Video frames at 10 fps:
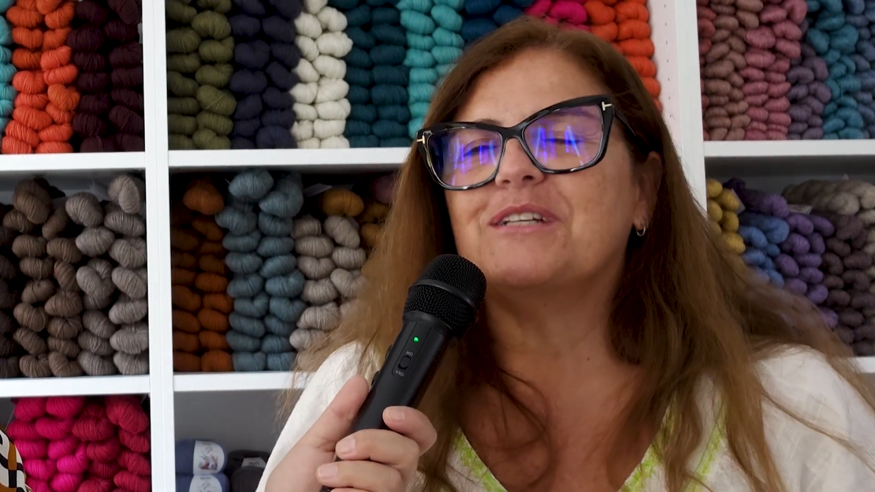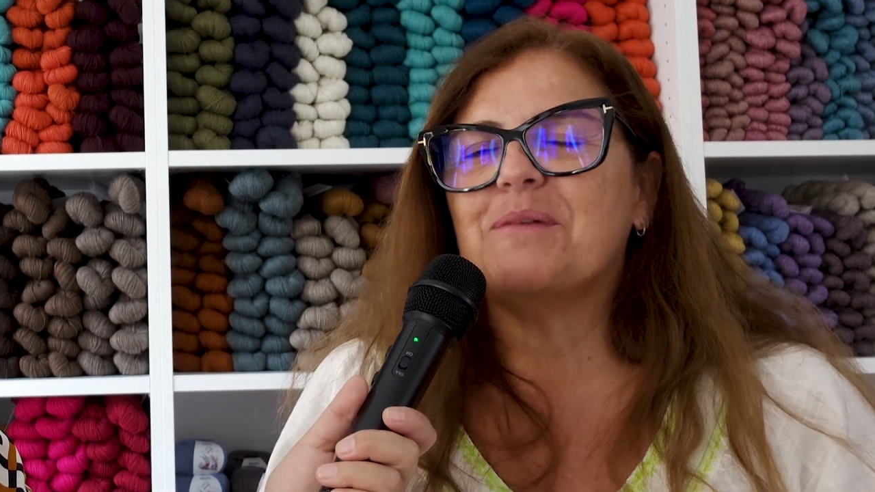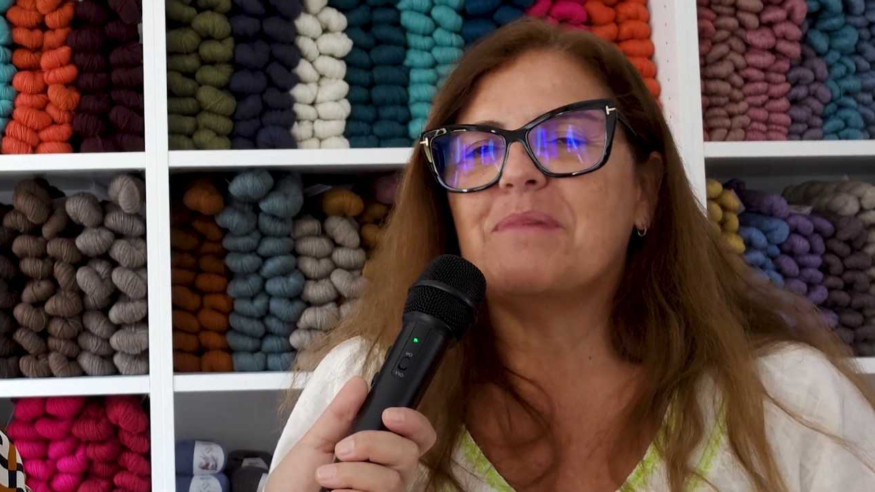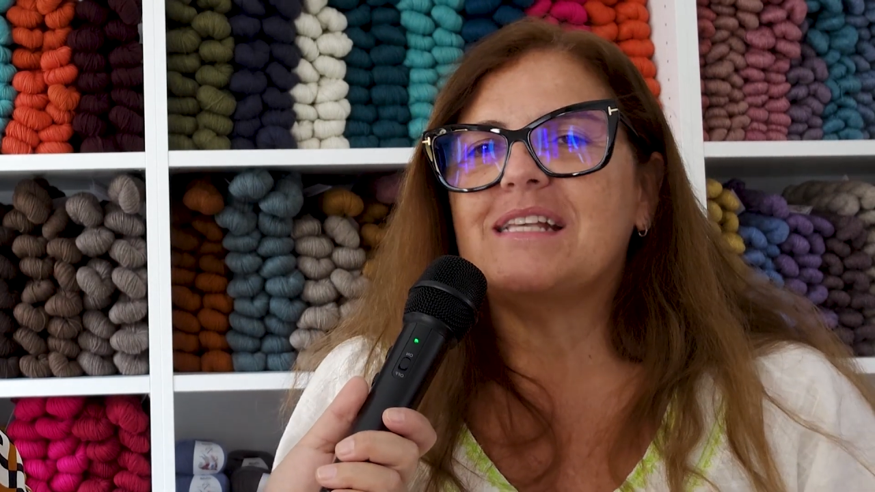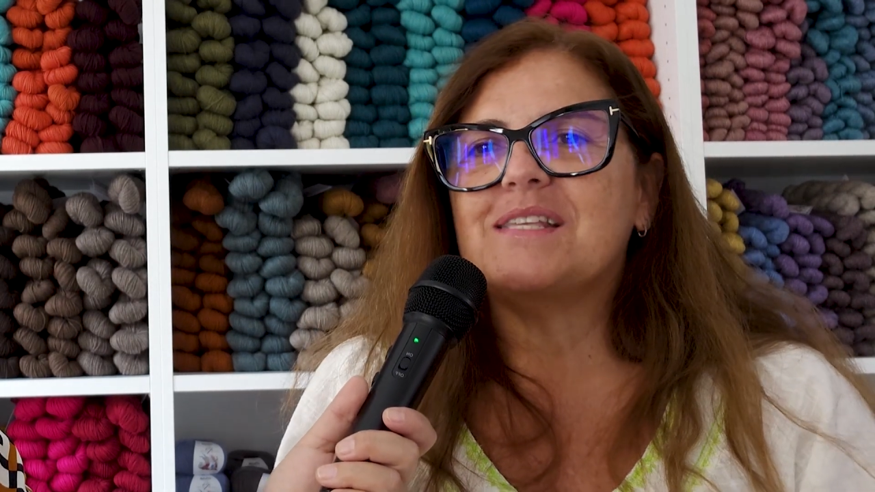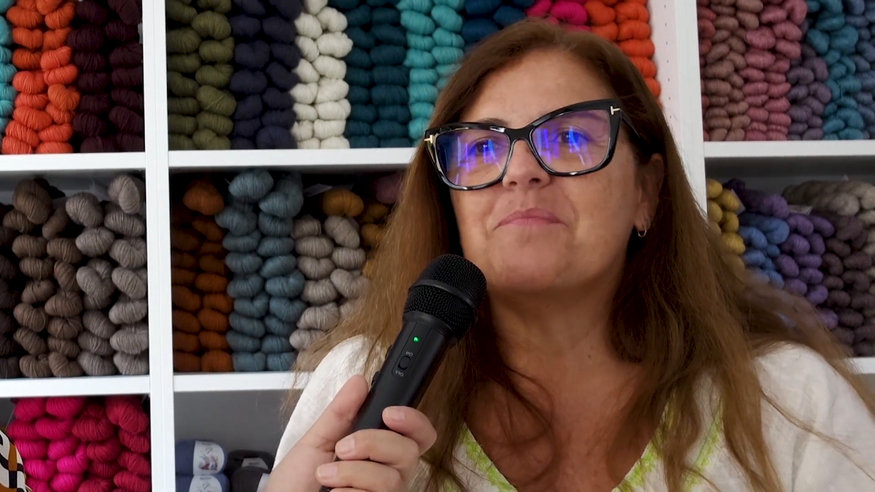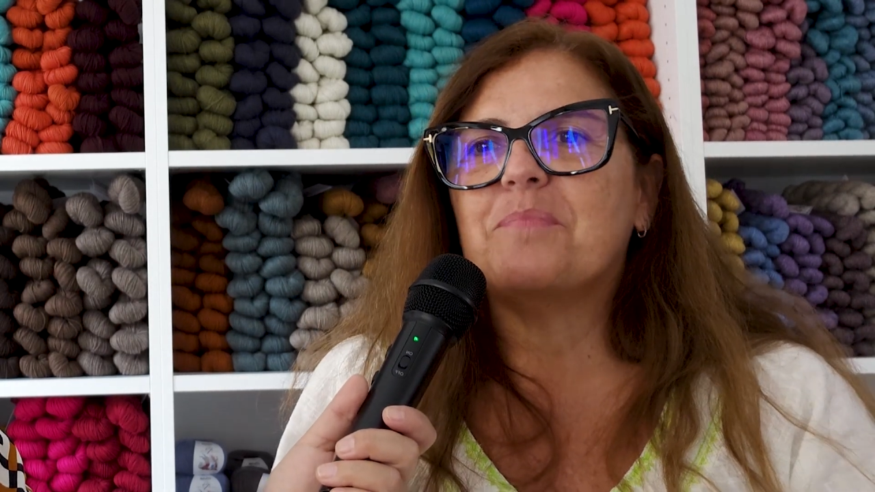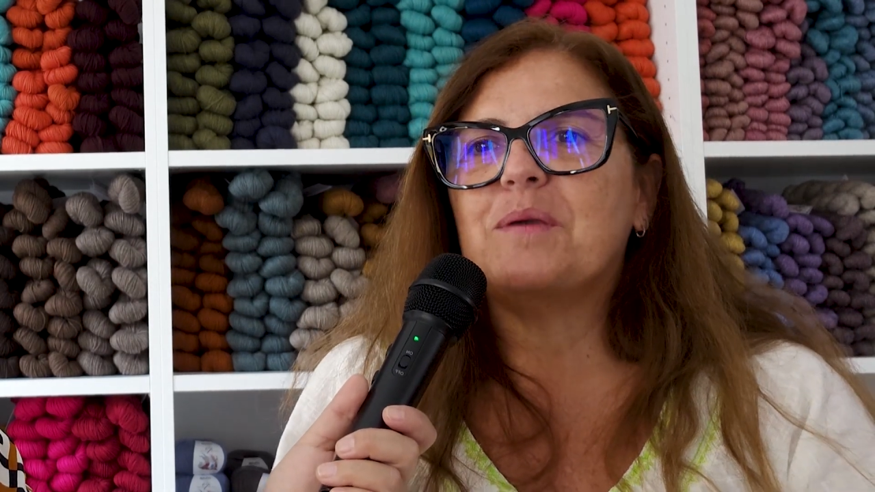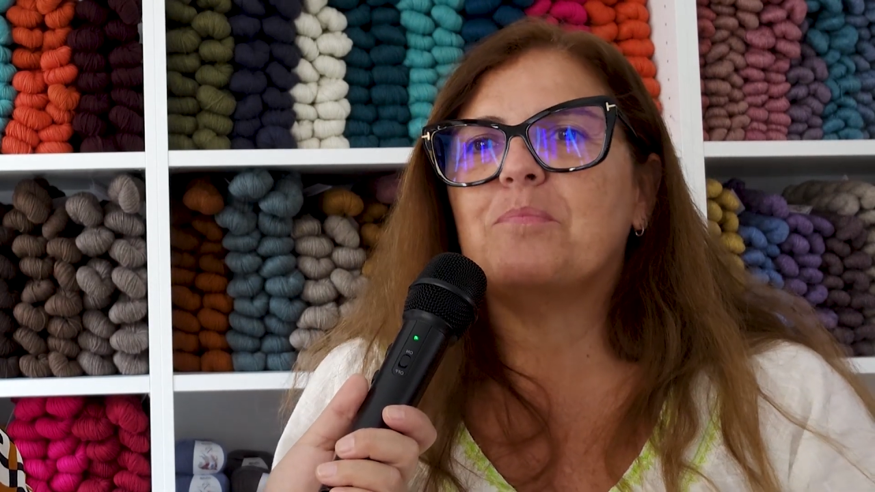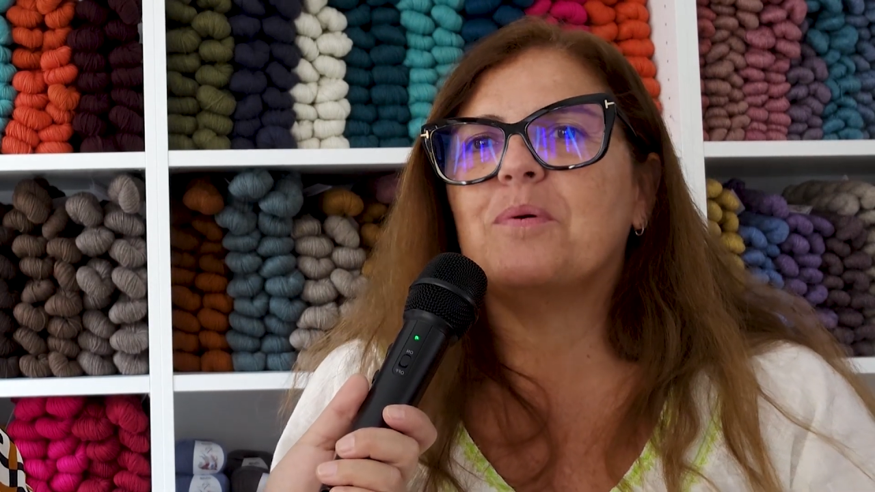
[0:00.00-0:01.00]
with amazing
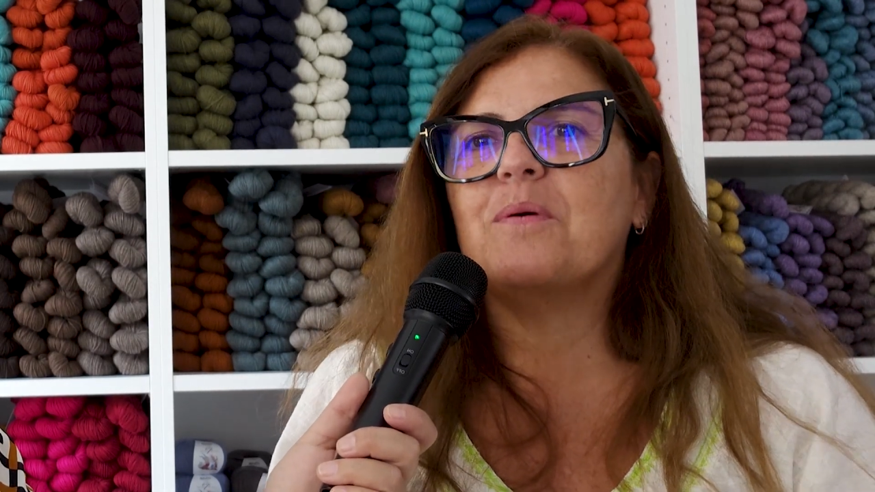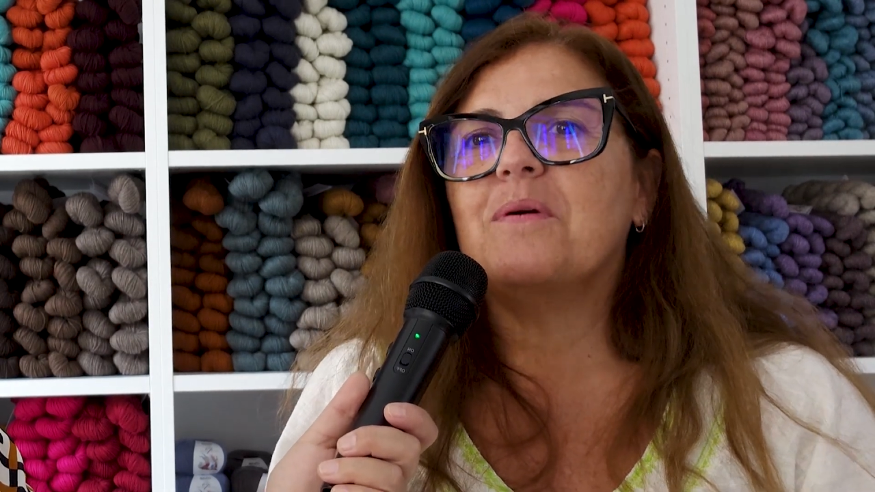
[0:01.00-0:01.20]
people,